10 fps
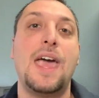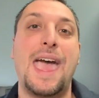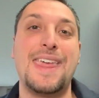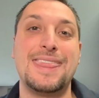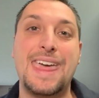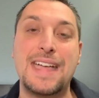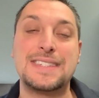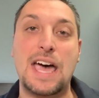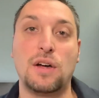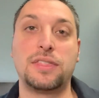And that's
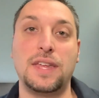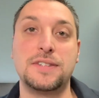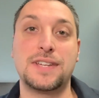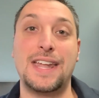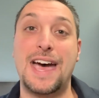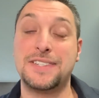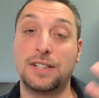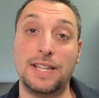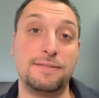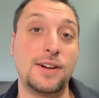how things can
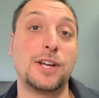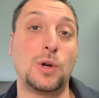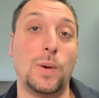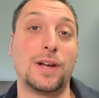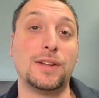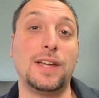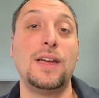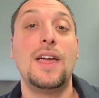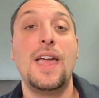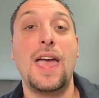escalate very quickly
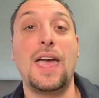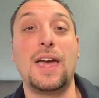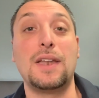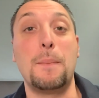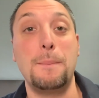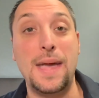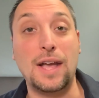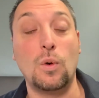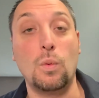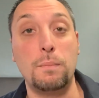and
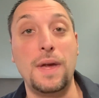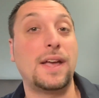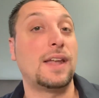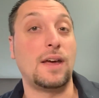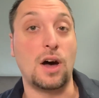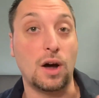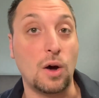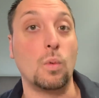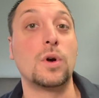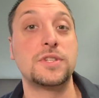make it
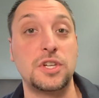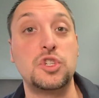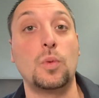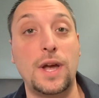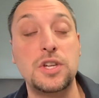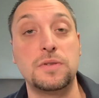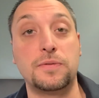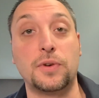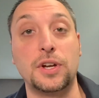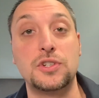a worse situation
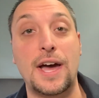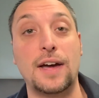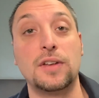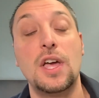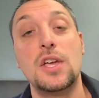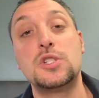for your child.